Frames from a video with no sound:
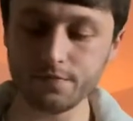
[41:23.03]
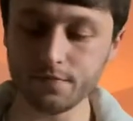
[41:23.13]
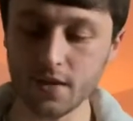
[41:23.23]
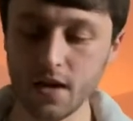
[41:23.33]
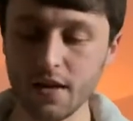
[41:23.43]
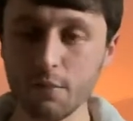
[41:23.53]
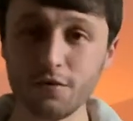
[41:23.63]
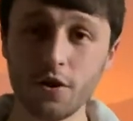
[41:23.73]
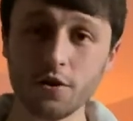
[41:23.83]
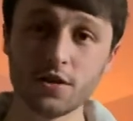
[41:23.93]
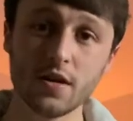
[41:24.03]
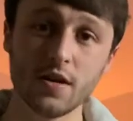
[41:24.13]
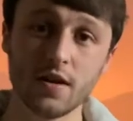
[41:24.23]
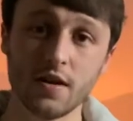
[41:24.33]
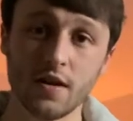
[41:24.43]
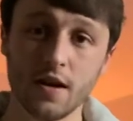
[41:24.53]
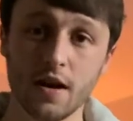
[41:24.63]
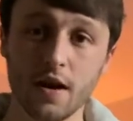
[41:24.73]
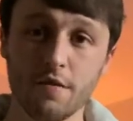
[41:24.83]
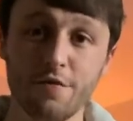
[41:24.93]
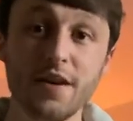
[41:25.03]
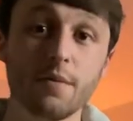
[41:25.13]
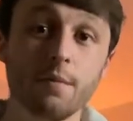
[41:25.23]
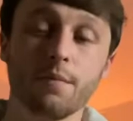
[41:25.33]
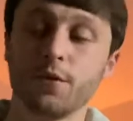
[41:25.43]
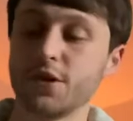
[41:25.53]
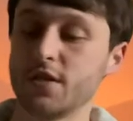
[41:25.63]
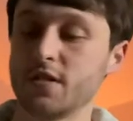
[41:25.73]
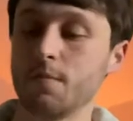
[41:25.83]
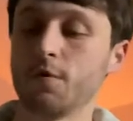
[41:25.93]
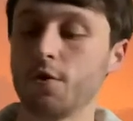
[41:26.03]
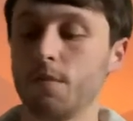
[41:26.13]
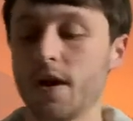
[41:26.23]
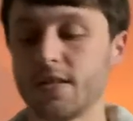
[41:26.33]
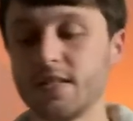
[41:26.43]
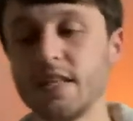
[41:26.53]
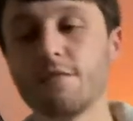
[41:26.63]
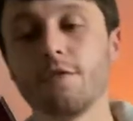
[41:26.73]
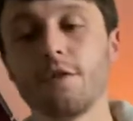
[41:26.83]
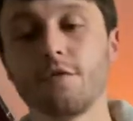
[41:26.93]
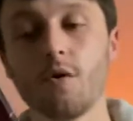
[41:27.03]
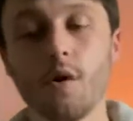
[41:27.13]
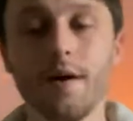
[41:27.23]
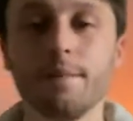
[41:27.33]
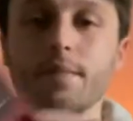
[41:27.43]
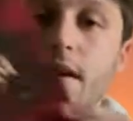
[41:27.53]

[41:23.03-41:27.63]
And then we've got Venom, which is a book by Stephen Thrower,